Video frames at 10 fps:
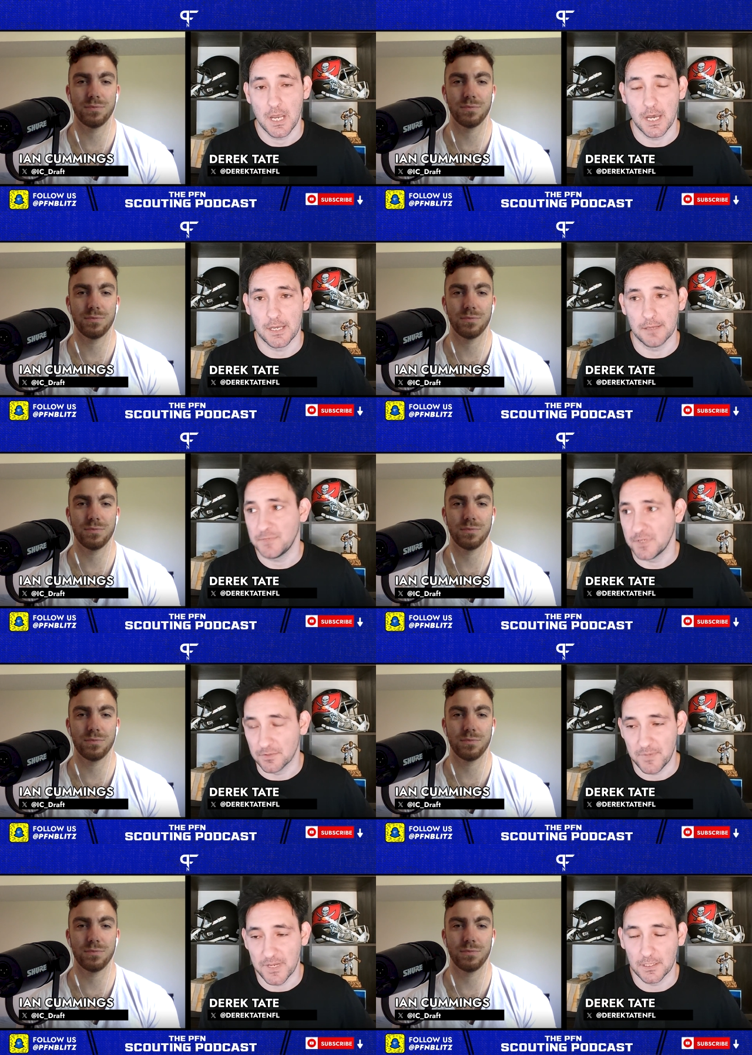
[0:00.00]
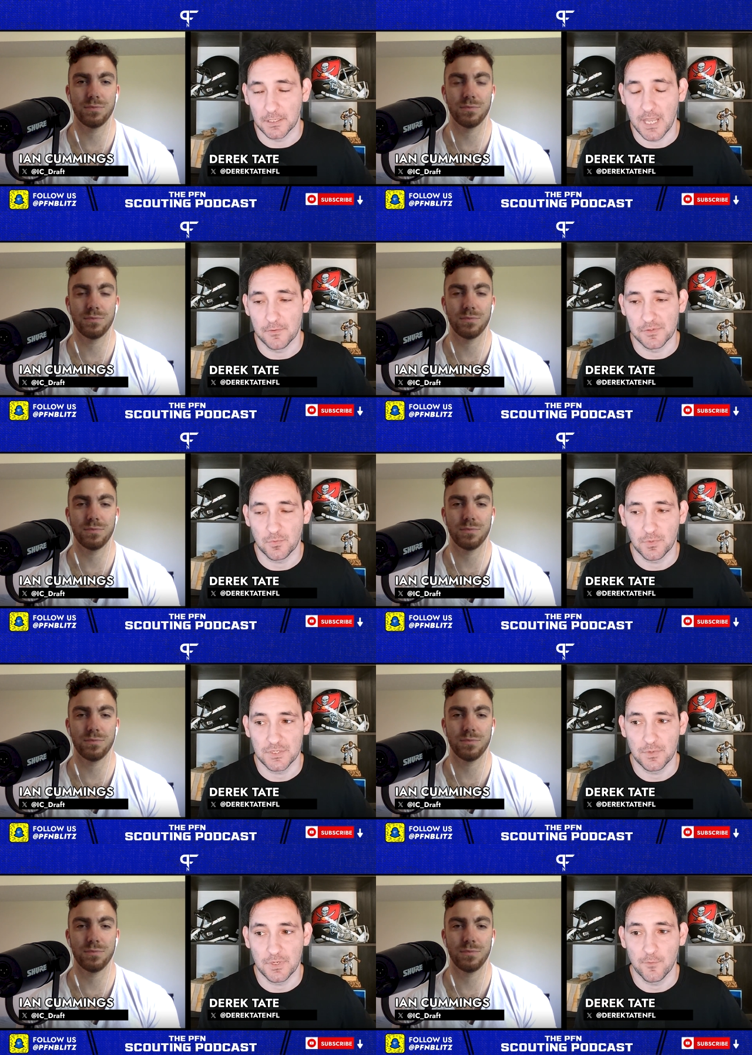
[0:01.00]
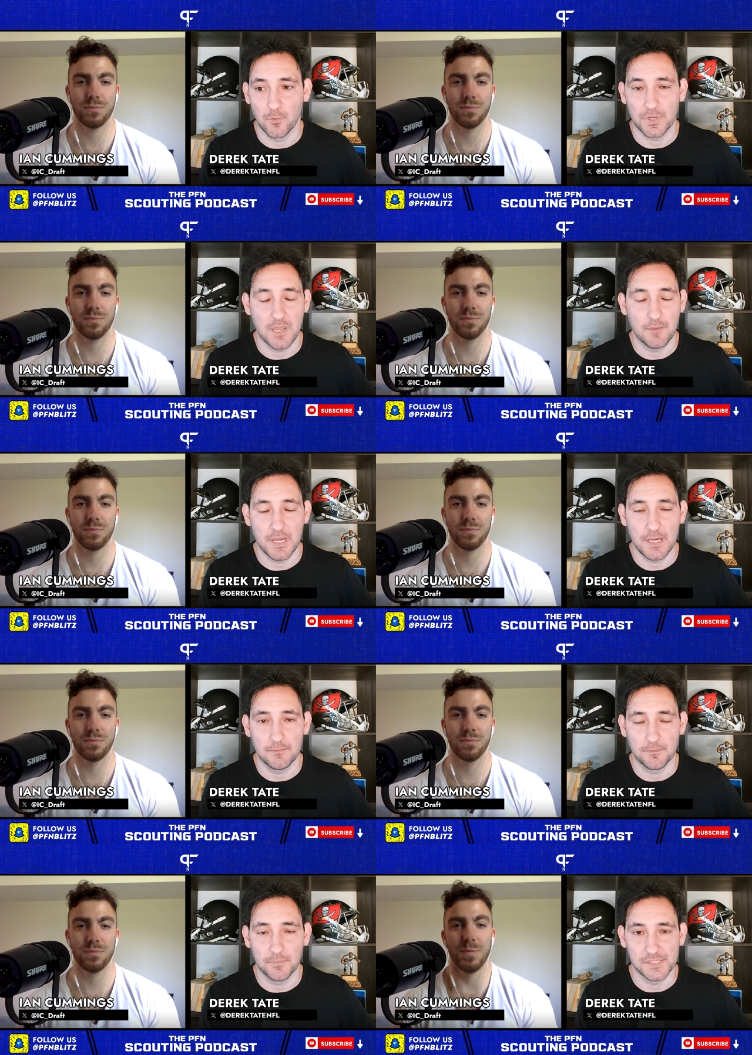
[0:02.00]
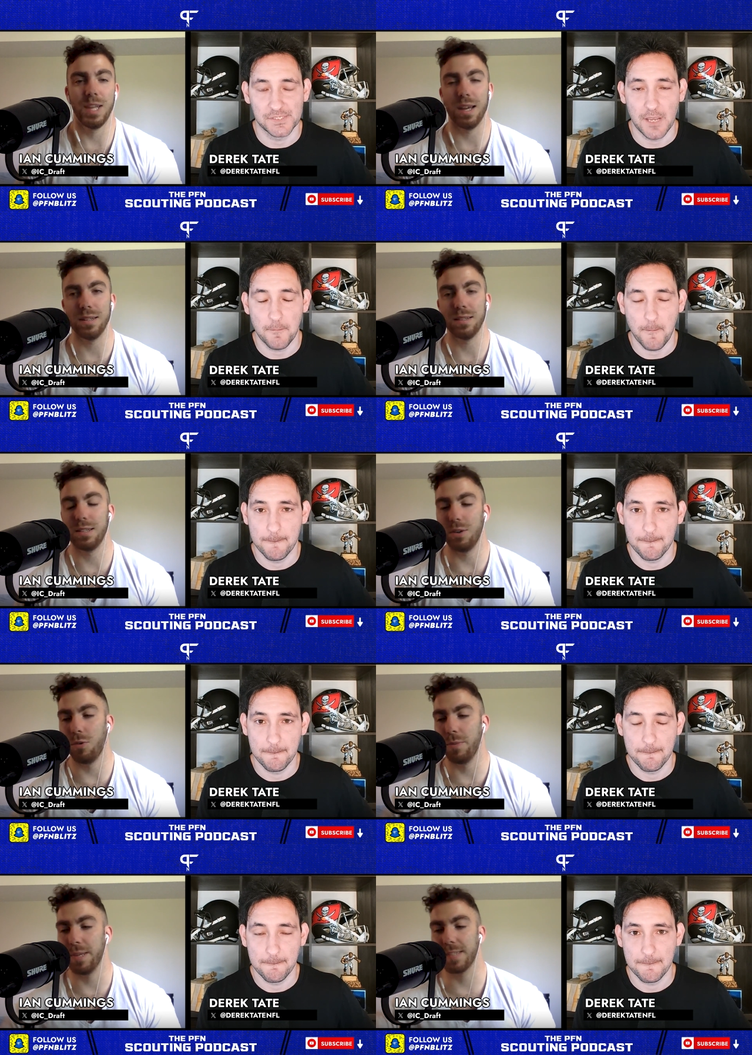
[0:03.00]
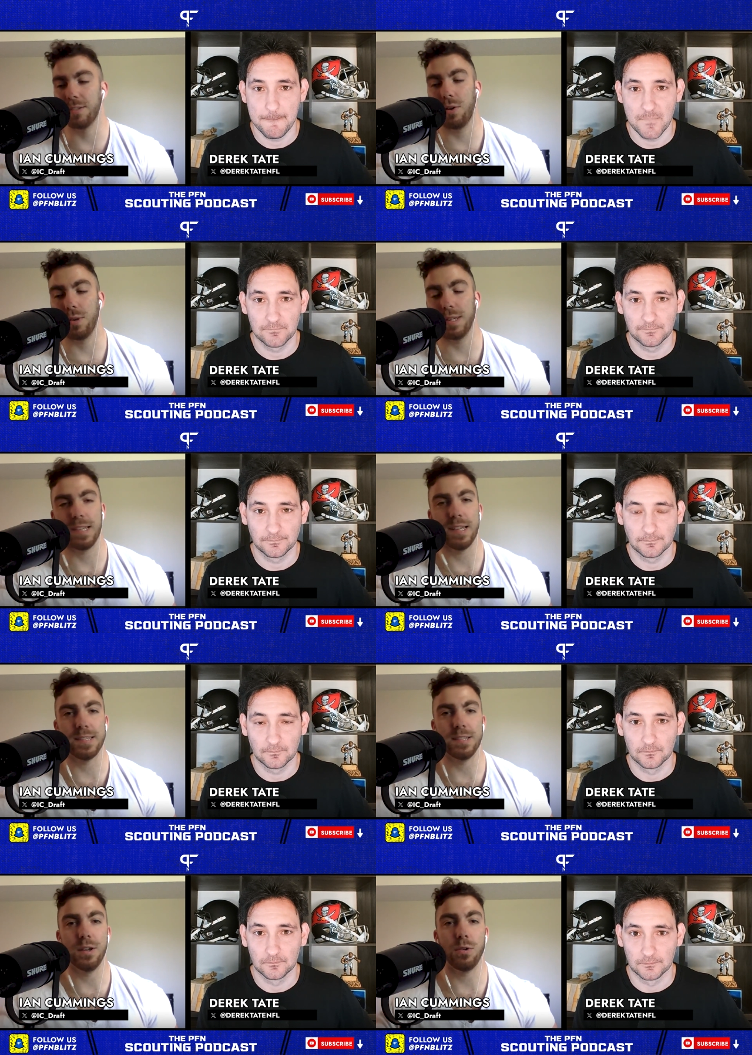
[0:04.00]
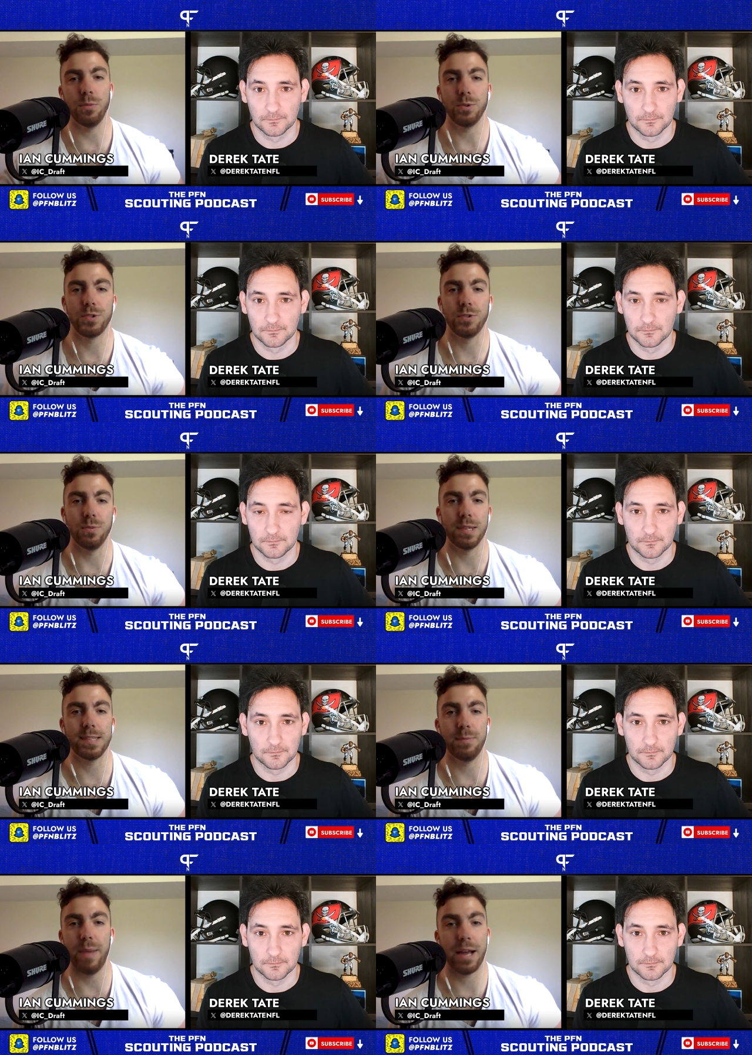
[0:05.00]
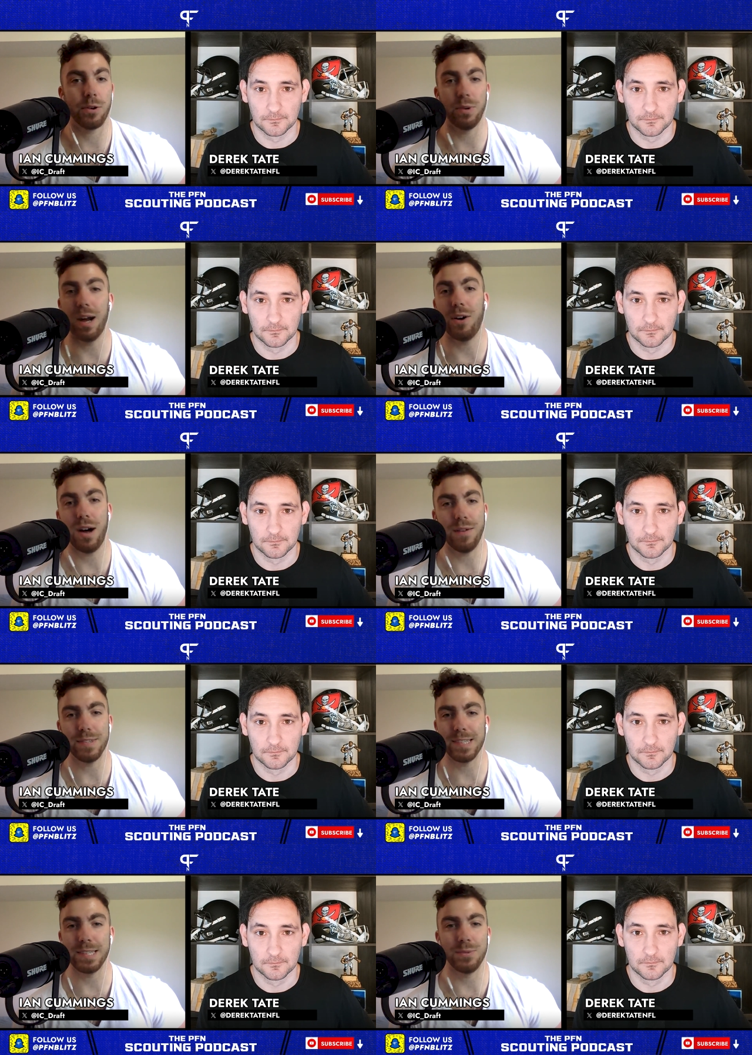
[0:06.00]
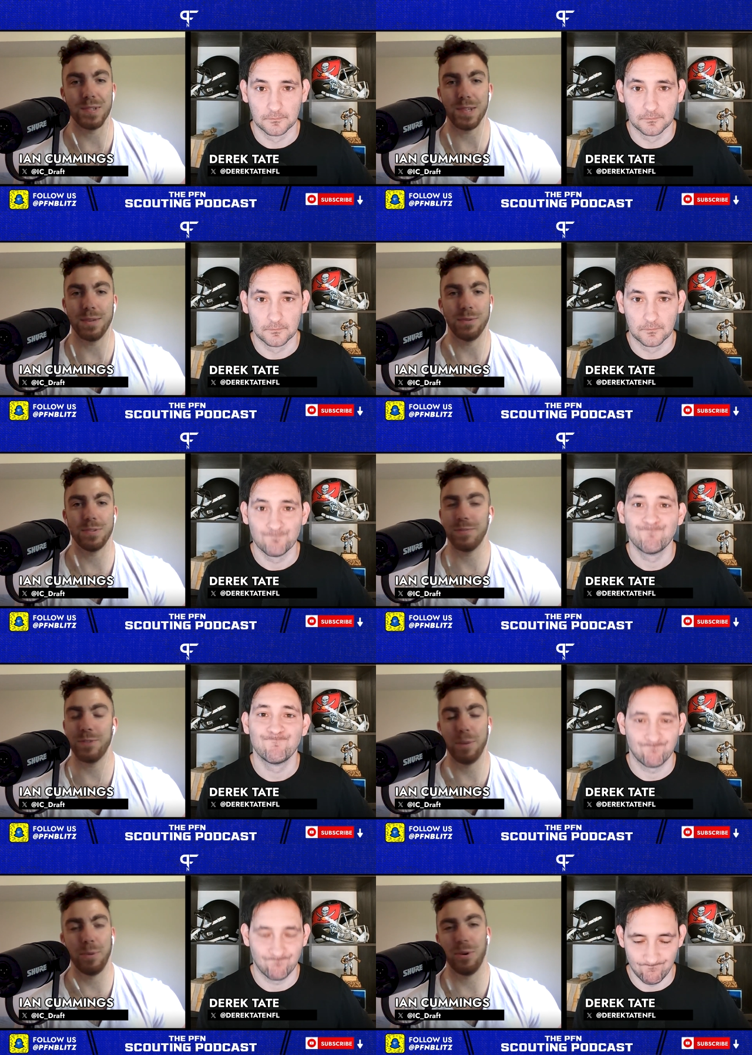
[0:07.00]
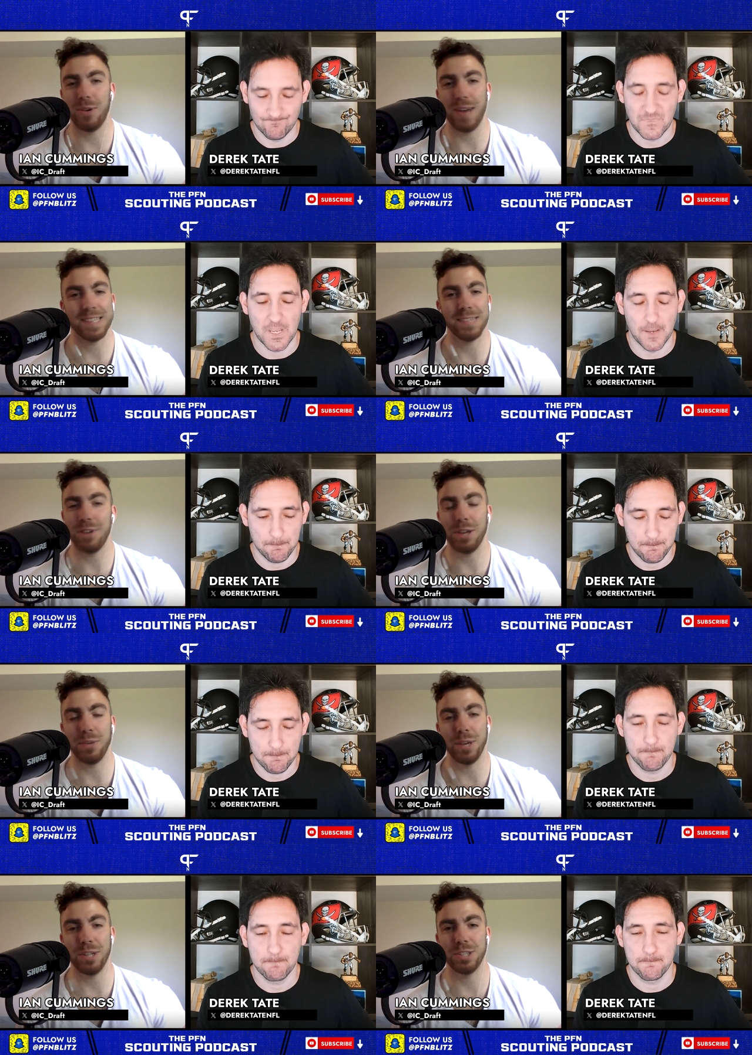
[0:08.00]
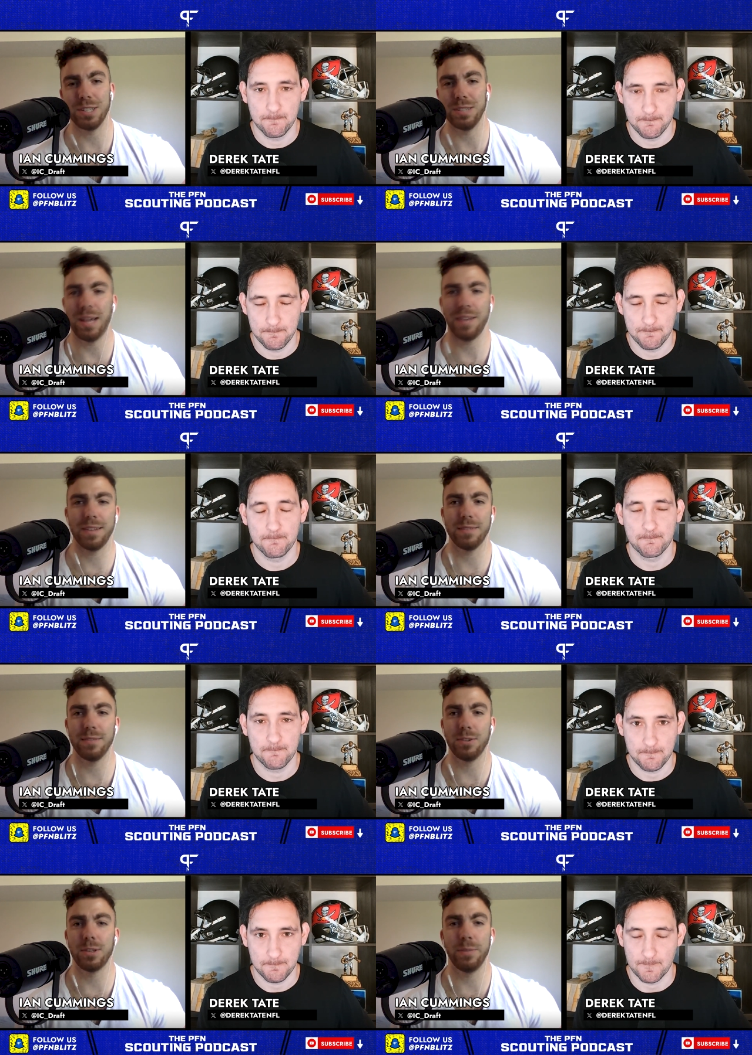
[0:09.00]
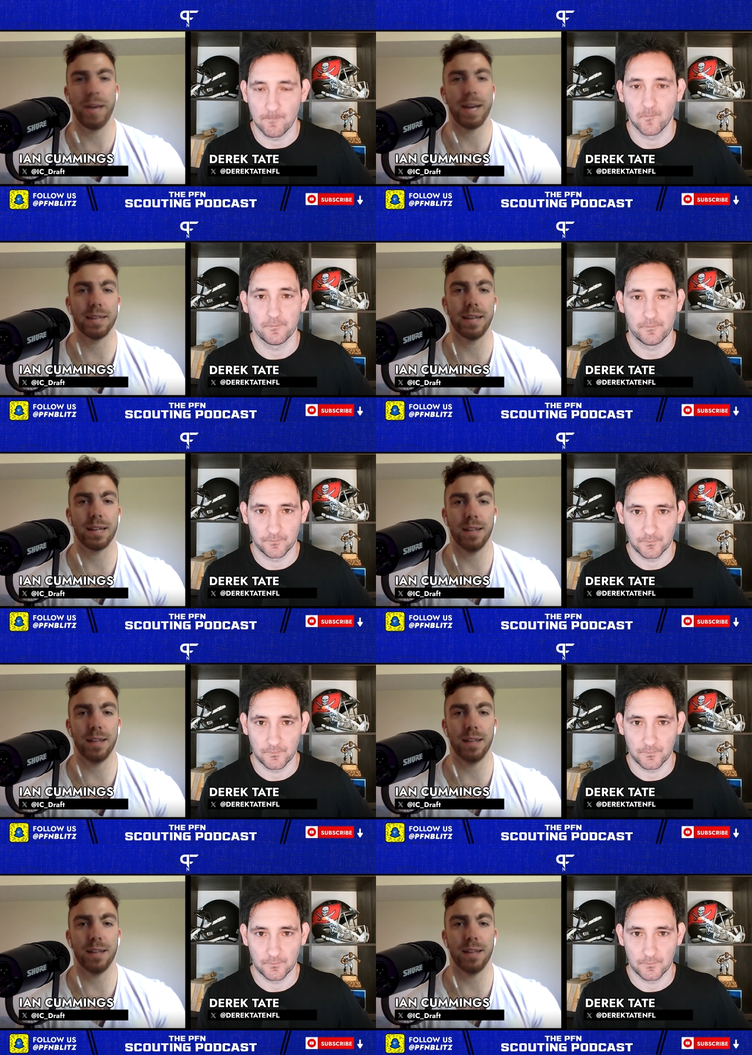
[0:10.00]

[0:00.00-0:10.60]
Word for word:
Speaker 1: Uh, you know, depending on how his 2024 campaign plays yeah, out. Yeah, the Ole Miss note is, is, notable too
Speaker 2: because Matt Corral obviously was a was a very polarizing yep. evaluation. And I think looking back at that